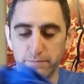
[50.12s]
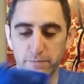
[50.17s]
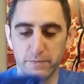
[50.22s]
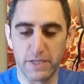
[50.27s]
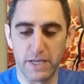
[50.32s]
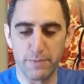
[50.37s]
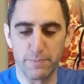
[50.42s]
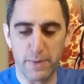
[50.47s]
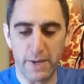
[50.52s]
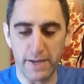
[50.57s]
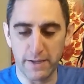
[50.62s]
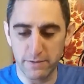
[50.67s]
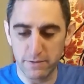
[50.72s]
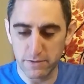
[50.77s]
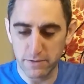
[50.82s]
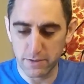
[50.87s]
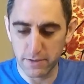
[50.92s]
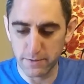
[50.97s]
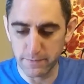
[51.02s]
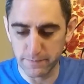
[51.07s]
Gi
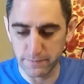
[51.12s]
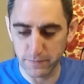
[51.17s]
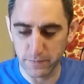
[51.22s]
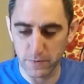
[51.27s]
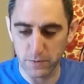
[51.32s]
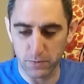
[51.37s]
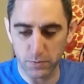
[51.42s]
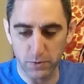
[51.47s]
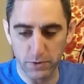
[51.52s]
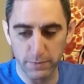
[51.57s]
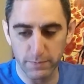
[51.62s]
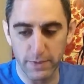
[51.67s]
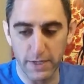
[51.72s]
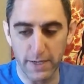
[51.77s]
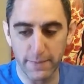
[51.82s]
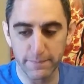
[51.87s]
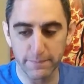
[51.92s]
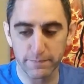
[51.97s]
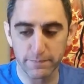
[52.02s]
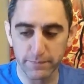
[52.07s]
pants, roll them
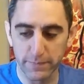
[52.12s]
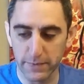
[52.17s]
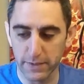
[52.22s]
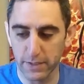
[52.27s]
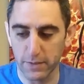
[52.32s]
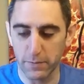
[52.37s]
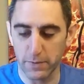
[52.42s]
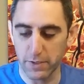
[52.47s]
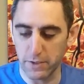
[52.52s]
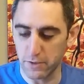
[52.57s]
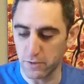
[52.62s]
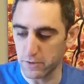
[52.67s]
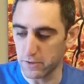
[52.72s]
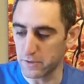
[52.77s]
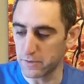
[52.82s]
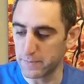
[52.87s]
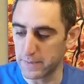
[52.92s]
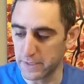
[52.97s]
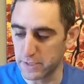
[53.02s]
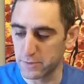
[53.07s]
up. That way they're a
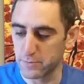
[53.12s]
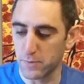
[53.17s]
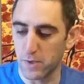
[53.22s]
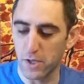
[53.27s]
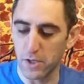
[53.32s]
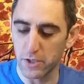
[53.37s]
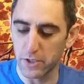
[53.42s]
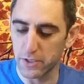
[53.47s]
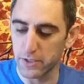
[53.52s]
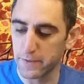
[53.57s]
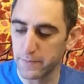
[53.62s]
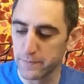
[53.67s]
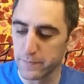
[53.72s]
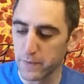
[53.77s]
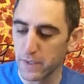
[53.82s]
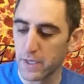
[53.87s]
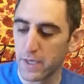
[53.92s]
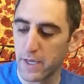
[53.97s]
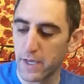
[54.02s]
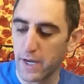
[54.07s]
little bit smaller.
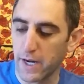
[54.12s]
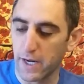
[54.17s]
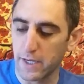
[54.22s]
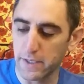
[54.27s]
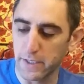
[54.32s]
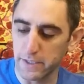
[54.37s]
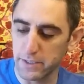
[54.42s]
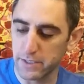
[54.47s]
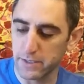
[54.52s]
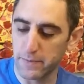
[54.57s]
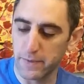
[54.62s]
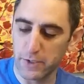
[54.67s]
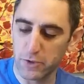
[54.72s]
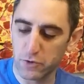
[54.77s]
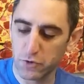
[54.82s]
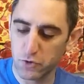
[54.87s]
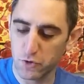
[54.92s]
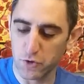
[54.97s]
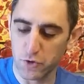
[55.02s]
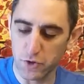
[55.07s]
I like to make
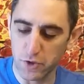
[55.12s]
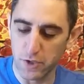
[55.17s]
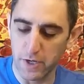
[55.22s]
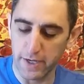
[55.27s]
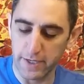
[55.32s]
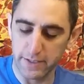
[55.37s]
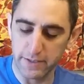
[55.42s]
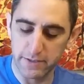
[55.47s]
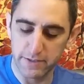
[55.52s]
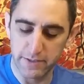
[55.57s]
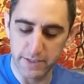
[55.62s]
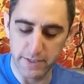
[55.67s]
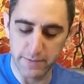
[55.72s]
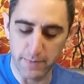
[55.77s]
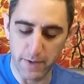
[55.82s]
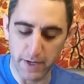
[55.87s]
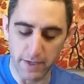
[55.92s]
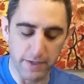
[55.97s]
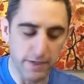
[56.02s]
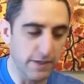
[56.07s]
sure I can see
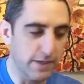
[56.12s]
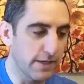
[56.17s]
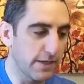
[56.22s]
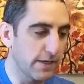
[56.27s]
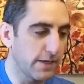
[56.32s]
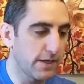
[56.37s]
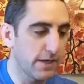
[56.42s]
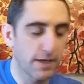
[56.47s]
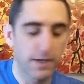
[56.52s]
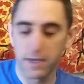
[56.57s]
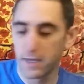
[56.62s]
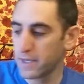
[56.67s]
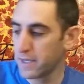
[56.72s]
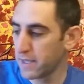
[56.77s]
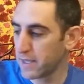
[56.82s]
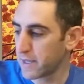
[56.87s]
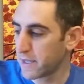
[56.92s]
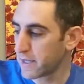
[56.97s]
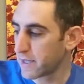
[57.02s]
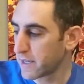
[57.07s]
my gi
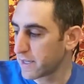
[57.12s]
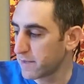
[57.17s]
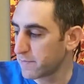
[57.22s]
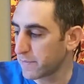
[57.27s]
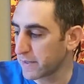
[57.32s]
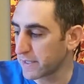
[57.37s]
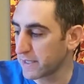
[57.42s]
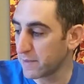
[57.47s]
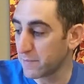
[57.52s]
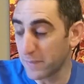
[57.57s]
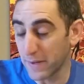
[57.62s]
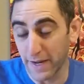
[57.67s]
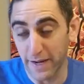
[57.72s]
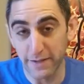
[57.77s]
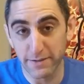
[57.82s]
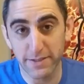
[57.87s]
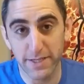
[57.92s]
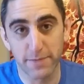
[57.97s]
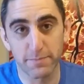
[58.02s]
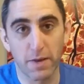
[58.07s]

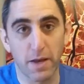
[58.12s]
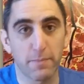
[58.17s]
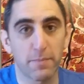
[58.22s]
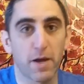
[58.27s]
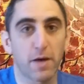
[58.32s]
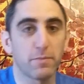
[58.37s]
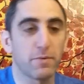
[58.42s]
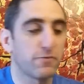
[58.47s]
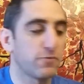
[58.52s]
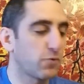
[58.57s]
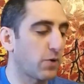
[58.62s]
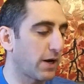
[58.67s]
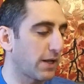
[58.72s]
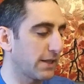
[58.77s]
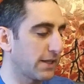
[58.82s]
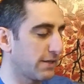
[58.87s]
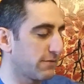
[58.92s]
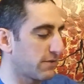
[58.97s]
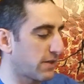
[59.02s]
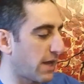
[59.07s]
pants in my belt before I
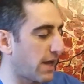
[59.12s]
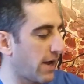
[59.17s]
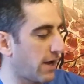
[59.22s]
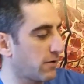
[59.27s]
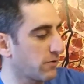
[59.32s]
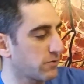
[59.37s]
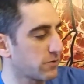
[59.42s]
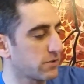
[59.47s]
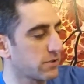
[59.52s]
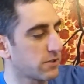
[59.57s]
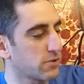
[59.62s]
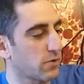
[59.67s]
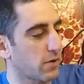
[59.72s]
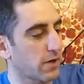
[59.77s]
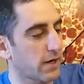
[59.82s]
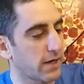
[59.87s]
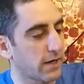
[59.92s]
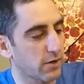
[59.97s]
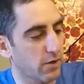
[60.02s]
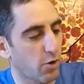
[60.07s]
leave the house. So I'll
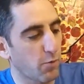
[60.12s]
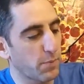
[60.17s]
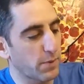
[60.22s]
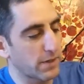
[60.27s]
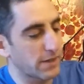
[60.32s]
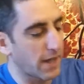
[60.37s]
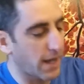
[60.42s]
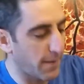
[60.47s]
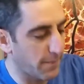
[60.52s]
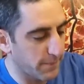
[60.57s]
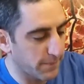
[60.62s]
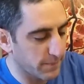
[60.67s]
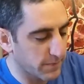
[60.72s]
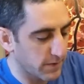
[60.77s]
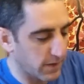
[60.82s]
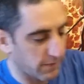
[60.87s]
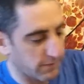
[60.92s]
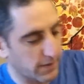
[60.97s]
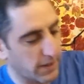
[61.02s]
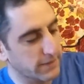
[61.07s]
kind of open it up.
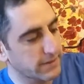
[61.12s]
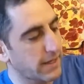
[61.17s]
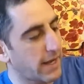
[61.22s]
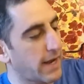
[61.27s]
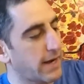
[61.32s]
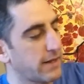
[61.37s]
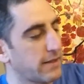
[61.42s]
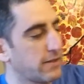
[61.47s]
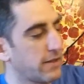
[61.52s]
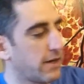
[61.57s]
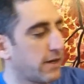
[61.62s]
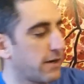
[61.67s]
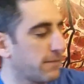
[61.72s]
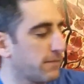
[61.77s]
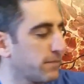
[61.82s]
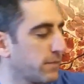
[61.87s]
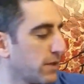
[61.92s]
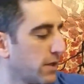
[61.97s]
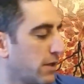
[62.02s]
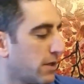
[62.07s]
I've got that in there.
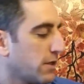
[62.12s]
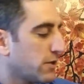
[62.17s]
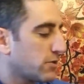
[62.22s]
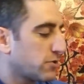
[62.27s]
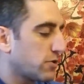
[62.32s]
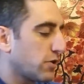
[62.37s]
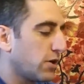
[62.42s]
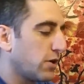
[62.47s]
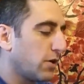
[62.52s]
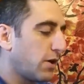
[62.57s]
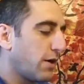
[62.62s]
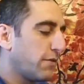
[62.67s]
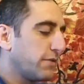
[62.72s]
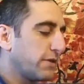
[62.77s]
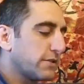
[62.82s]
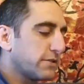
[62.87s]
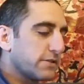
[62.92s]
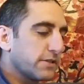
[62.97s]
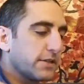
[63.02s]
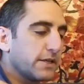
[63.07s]
So
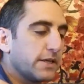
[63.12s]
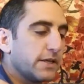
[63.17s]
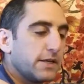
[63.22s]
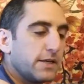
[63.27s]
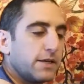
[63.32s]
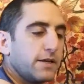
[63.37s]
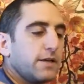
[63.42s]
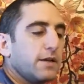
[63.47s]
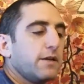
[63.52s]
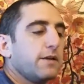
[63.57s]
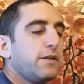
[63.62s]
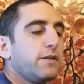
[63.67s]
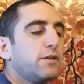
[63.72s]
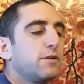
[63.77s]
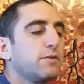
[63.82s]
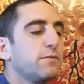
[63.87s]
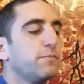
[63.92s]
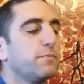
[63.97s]
obviously another